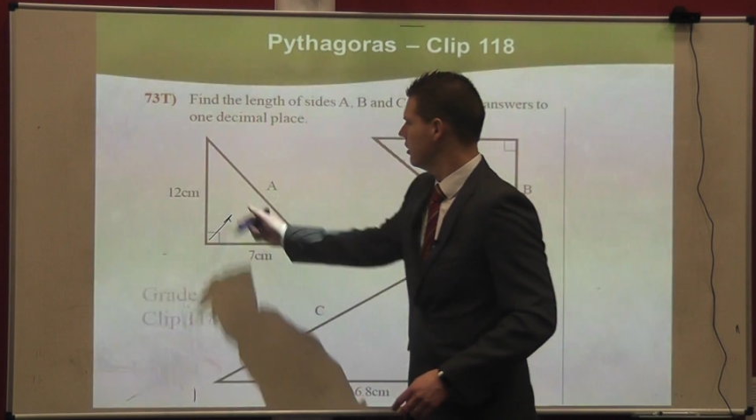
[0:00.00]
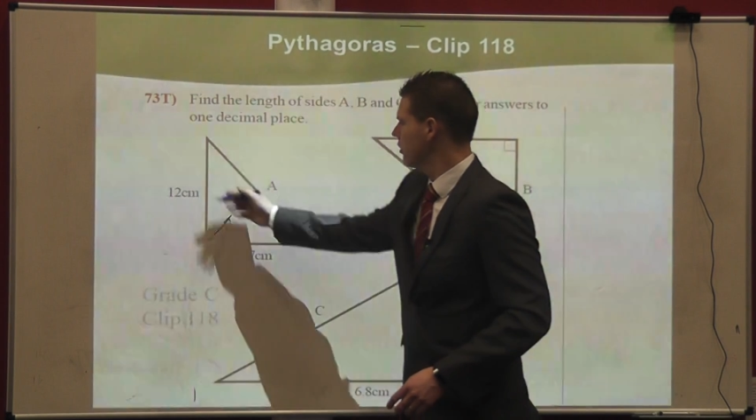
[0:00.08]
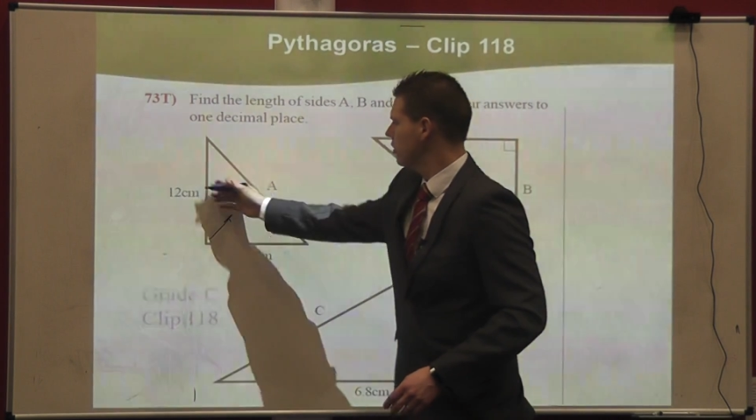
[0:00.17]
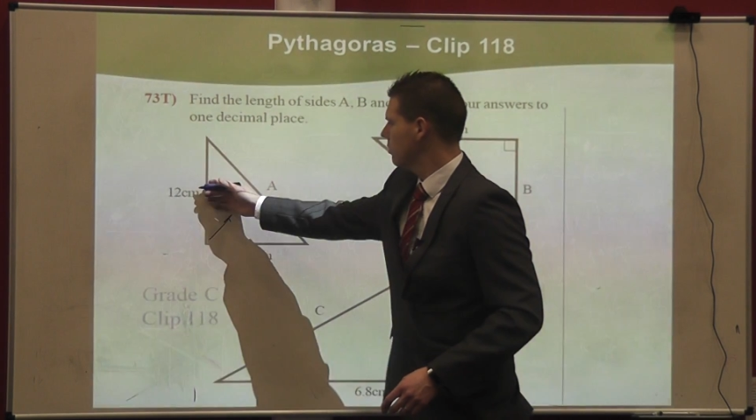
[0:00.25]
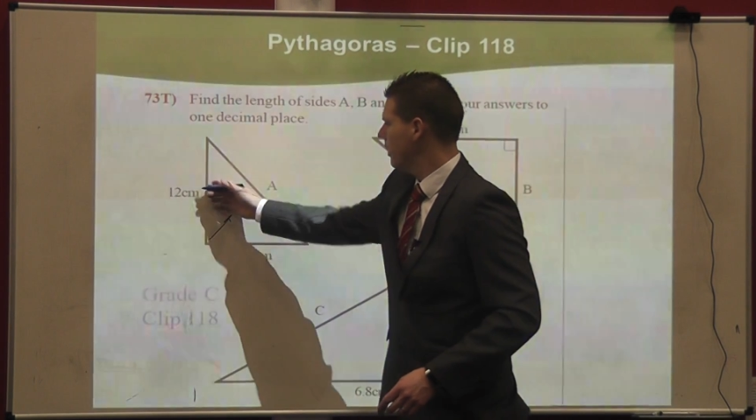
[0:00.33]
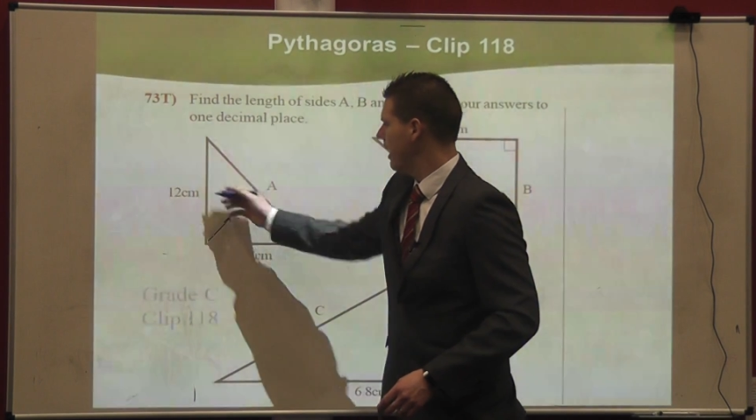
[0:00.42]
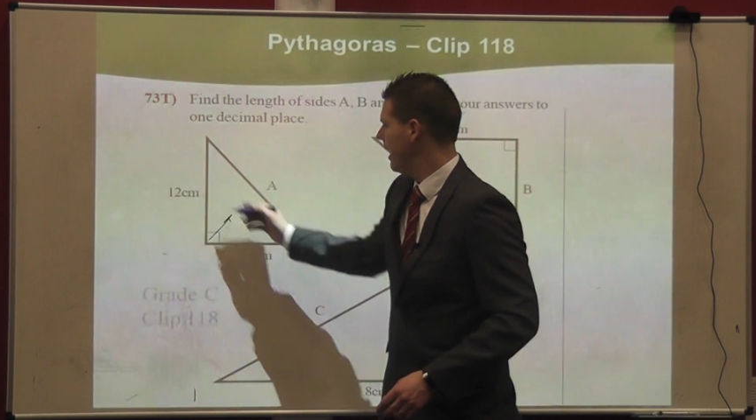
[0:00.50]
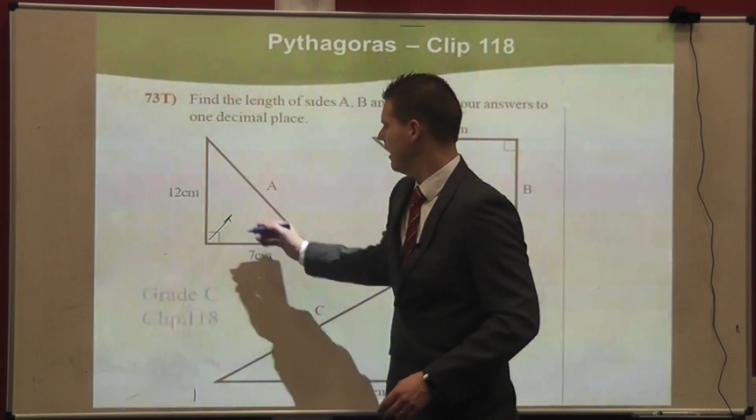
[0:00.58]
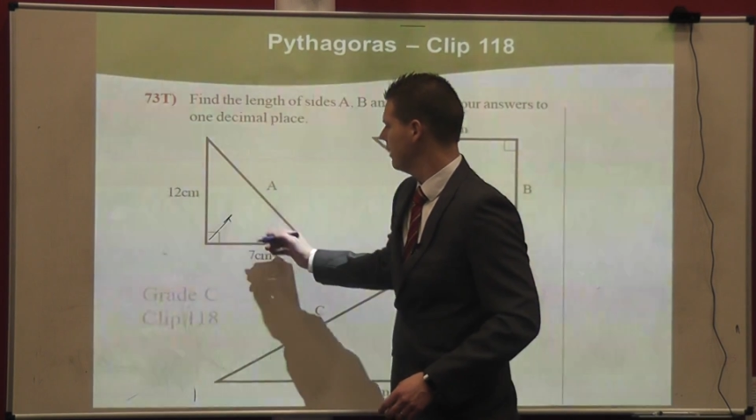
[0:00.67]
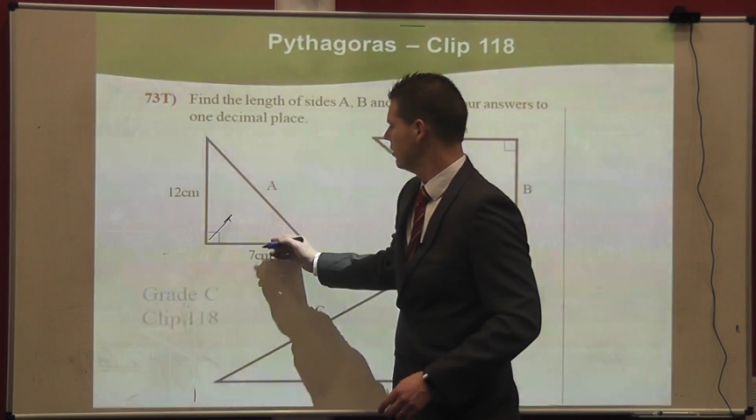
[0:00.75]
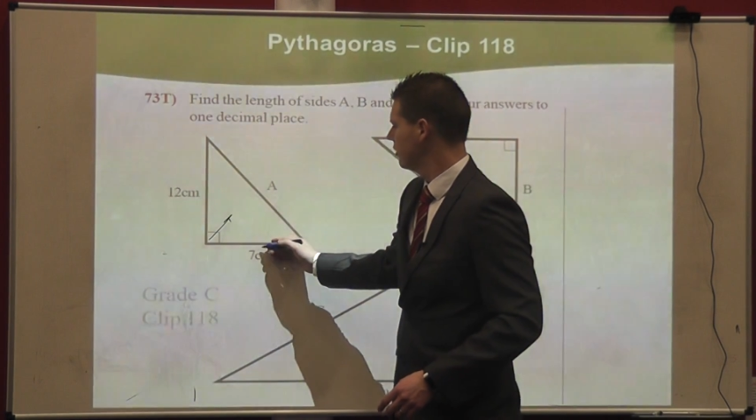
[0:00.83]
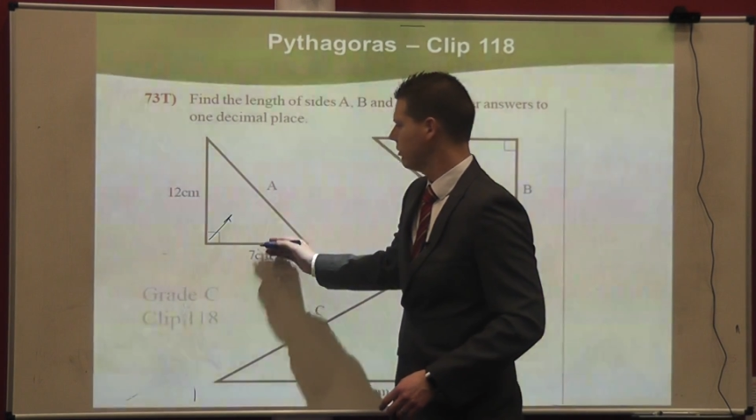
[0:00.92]

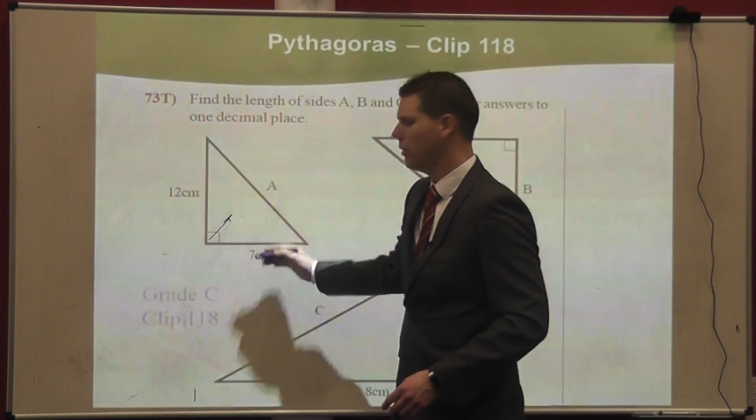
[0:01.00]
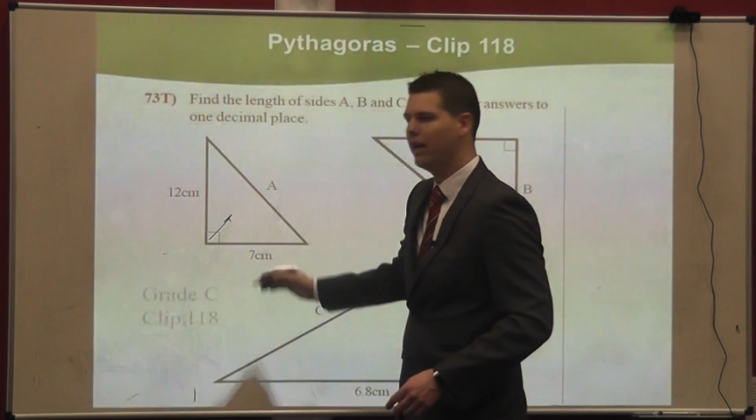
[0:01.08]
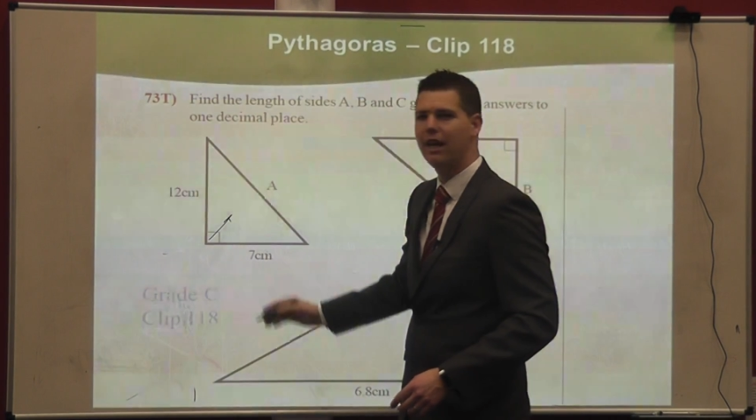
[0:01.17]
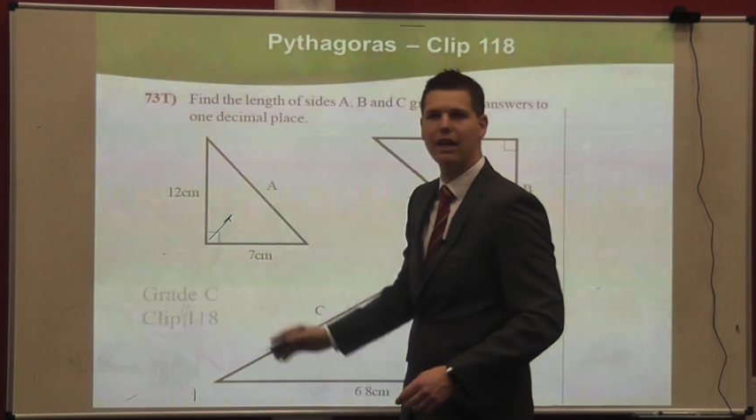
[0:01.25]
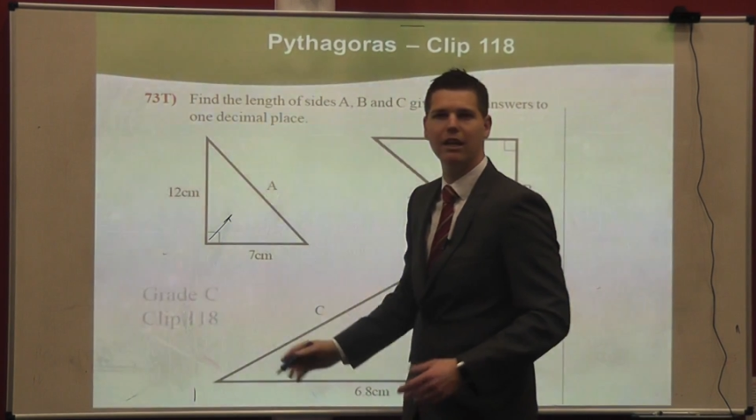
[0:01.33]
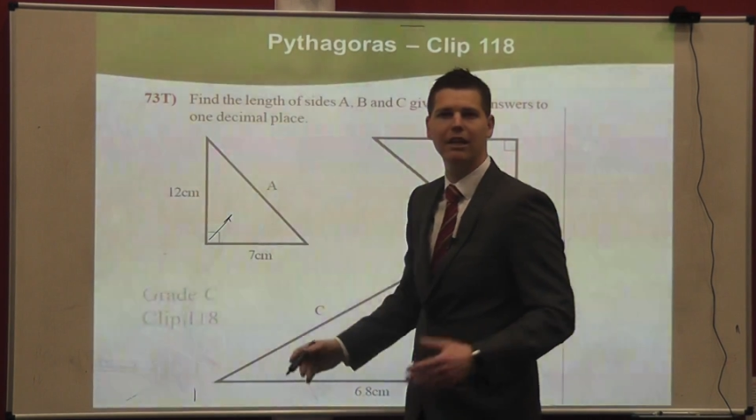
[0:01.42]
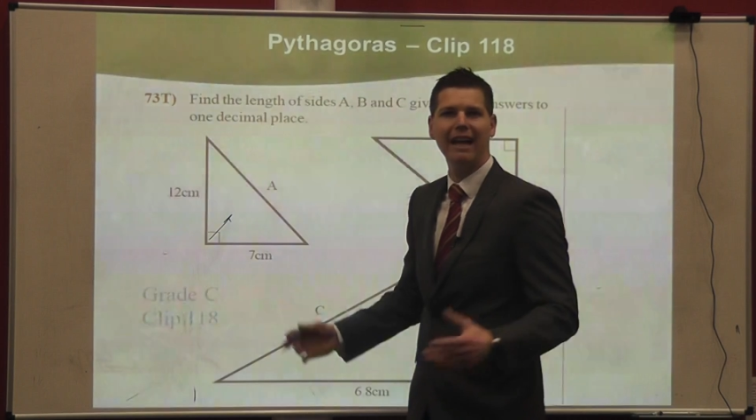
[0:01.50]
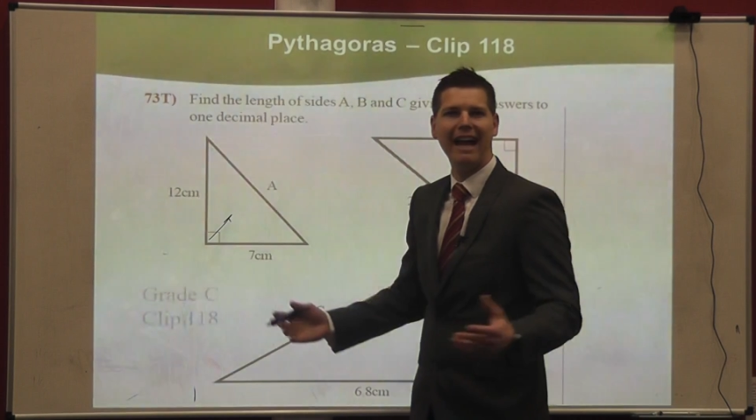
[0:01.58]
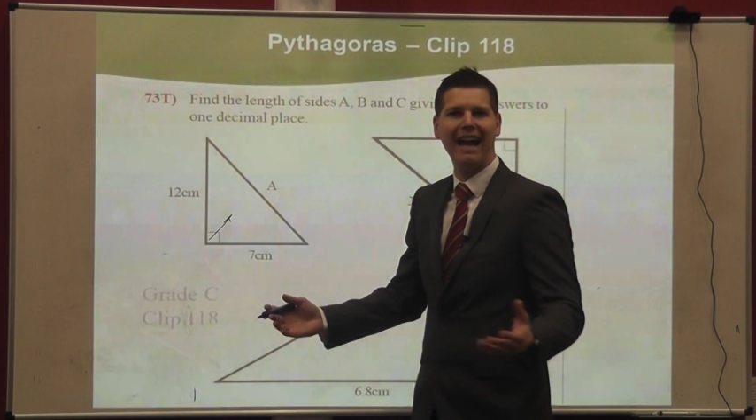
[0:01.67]
Square, square,